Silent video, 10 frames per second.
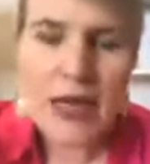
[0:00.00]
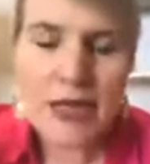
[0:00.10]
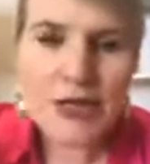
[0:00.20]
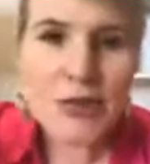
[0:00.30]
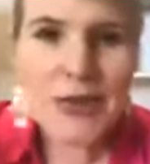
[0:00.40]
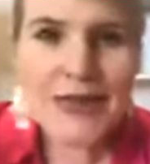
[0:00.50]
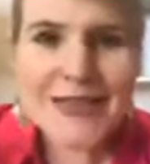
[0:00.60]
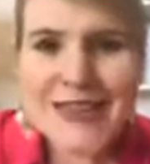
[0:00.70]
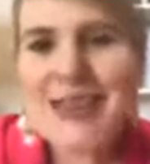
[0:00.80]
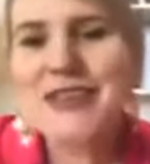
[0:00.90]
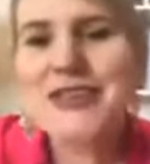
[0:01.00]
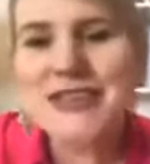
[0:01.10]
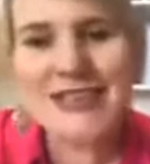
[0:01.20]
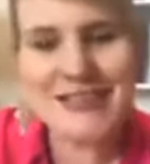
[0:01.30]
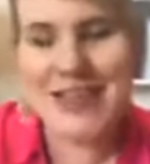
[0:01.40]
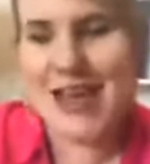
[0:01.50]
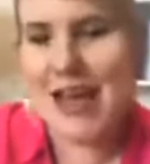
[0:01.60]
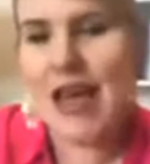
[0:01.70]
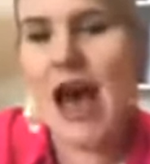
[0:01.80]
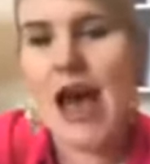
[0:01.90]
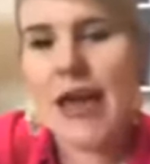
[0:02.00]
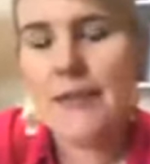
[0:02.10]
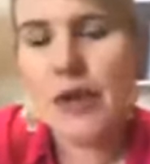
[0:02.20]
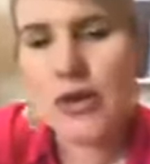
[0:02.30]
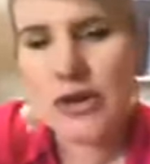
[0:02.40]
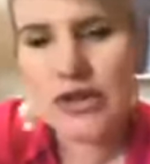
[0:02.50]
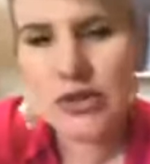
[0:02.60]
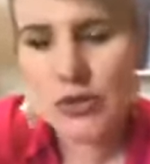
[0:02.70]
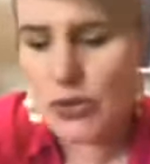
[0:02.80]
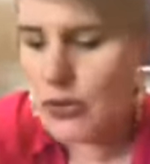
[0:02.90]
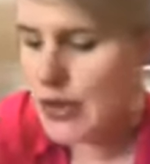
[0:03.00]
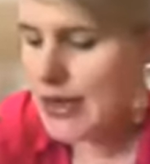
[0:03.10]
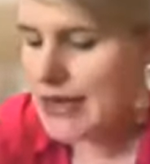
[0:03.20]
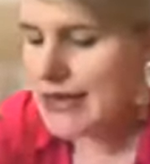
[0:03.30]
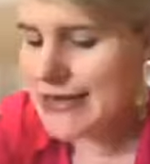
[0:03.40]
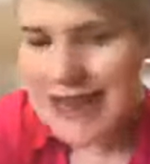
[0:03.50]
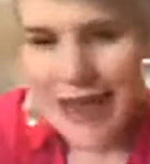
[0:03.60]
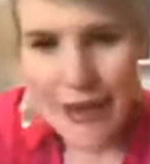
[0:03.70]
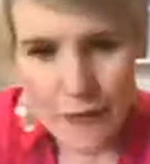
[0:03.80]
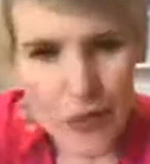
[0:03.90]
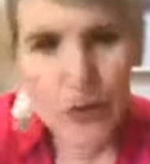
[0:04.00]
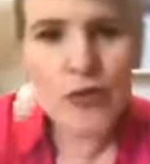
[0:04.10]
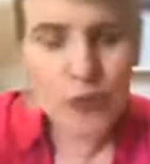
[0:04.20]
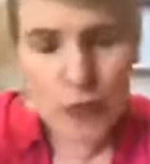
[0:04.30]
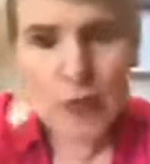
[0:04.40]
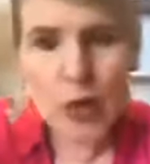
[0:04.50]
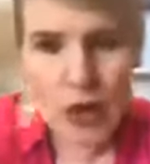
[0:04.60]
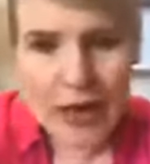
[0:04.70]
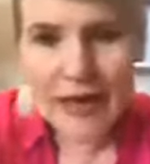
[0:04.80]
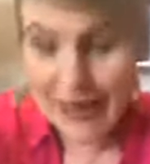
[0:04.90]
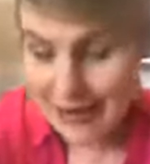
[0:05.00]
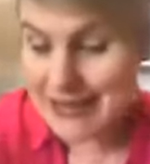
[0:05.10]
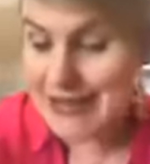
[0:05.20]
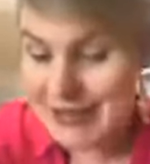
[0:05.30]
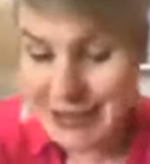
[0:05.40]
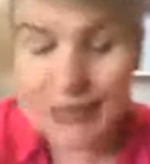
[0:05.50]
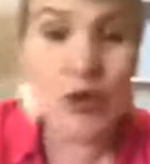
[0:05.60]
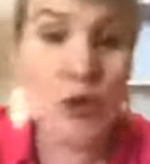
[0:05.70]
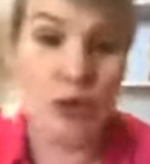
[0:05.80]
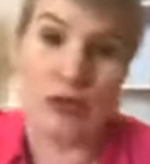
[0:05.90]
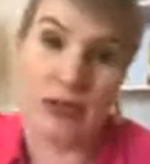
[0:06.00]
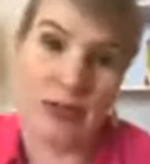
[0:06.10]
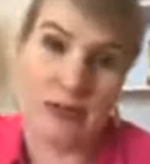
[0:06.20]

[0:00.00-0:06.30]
So in this session today, I am going to save you from looking like a silly goose.